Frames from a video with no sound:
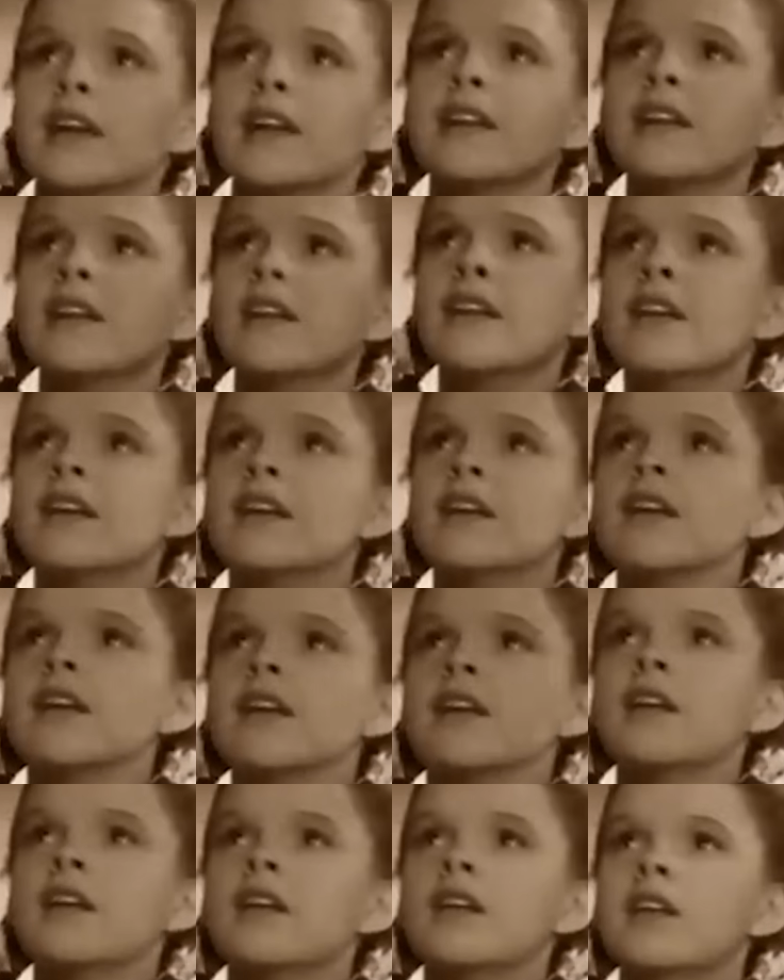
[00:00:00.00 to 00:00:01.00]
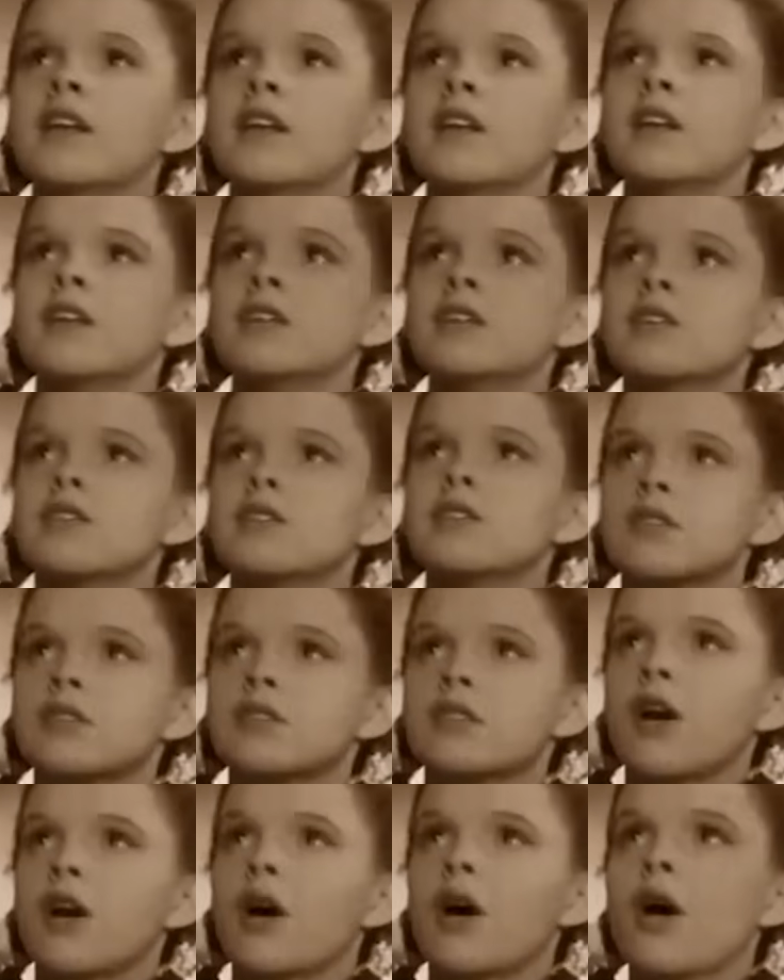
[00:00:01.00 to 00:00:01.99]
circles for his relationships with
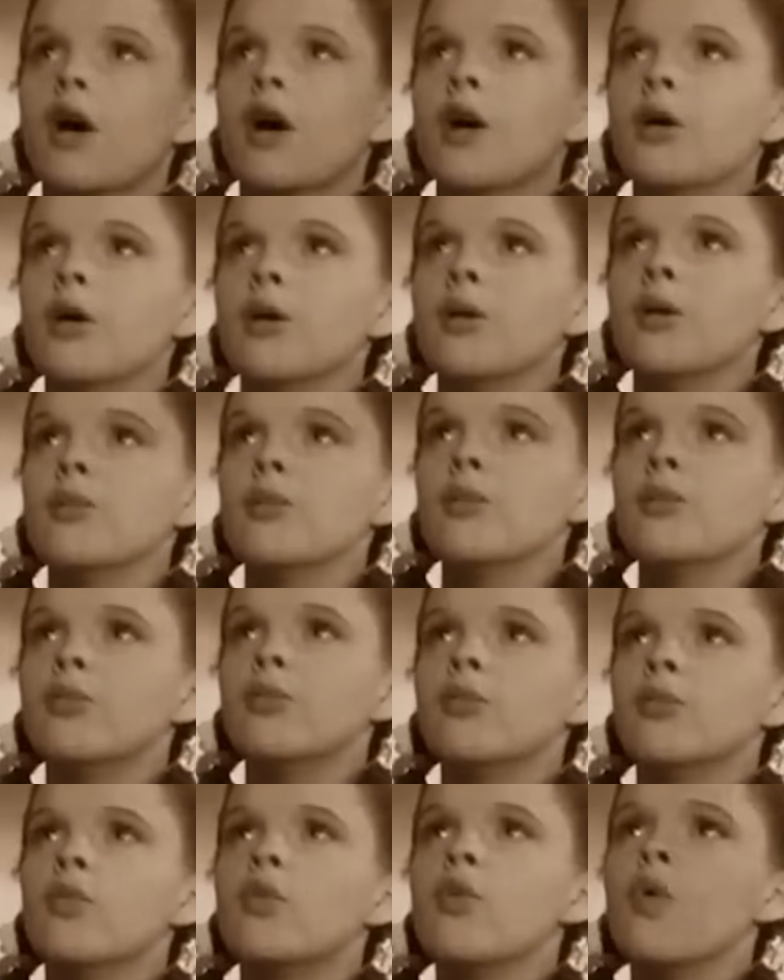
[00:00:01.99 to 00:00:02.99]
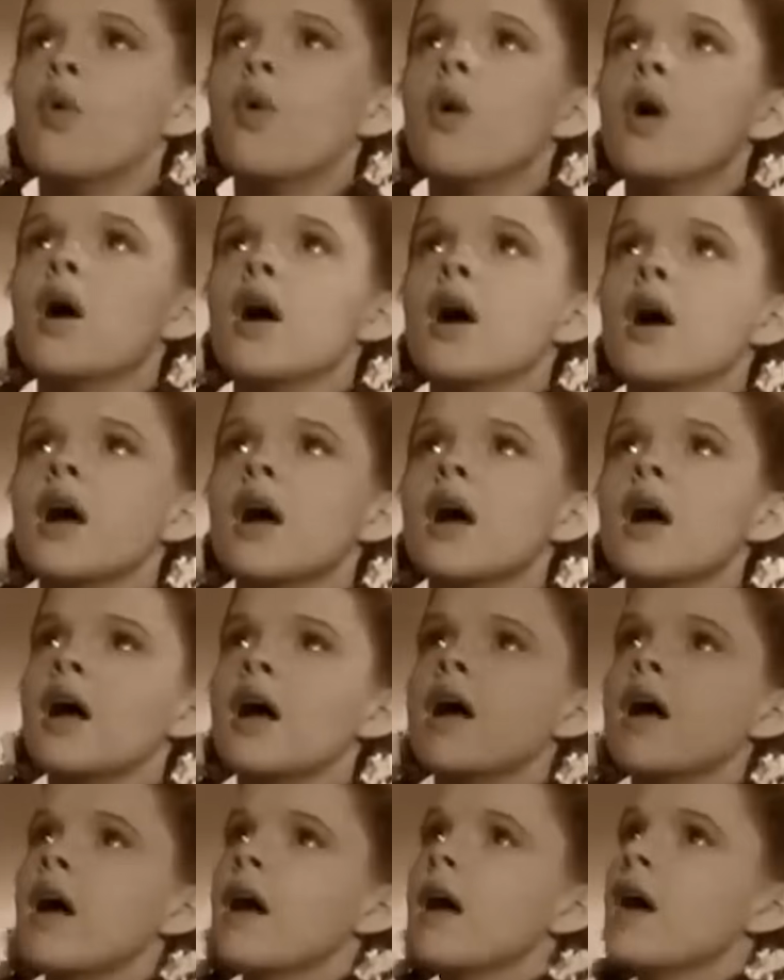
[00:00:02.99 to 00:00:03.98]
men, both before and after his marriage to
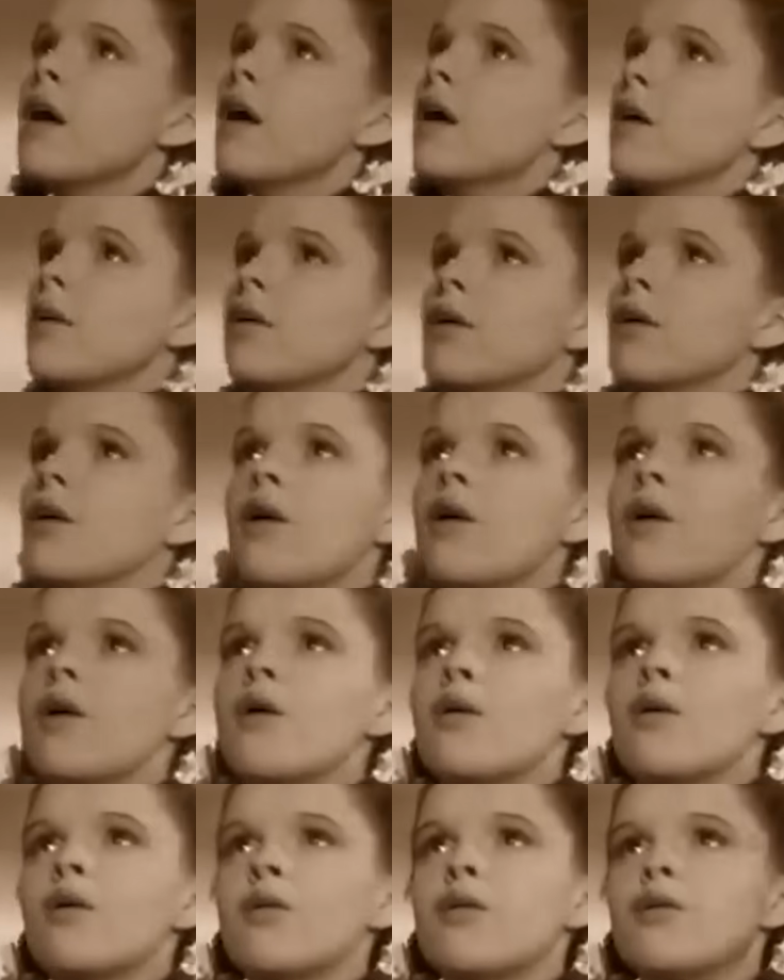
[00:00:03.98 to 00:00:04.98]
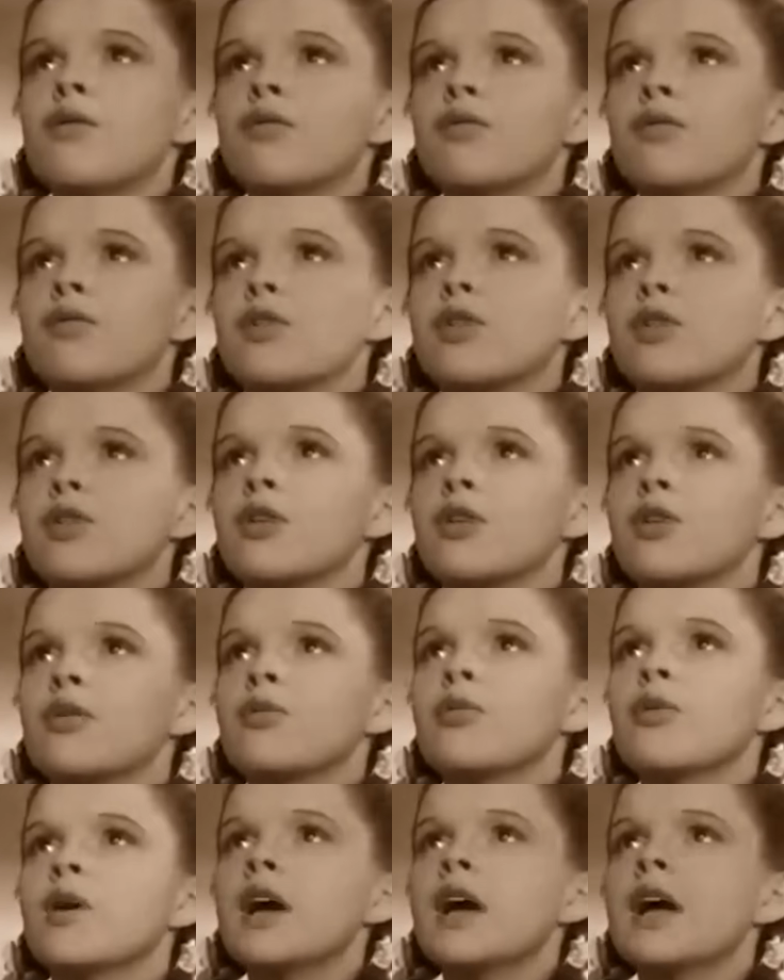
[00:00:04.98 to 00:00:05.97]
Garland. In the rigid Hollywood
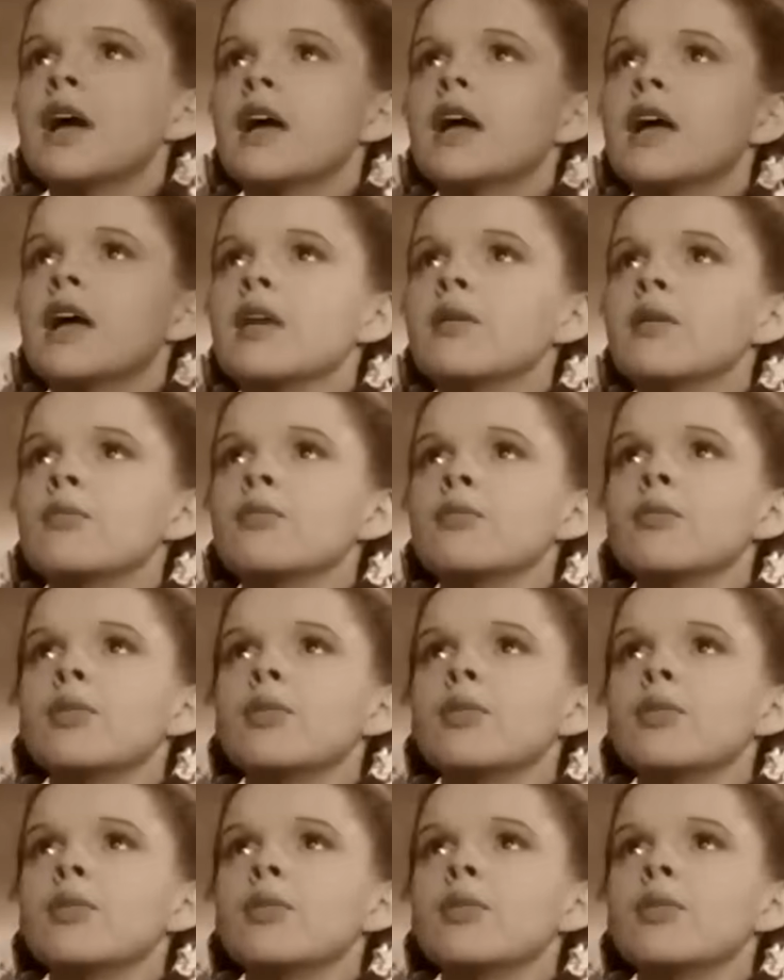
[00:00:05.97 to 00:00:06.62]
studio system of the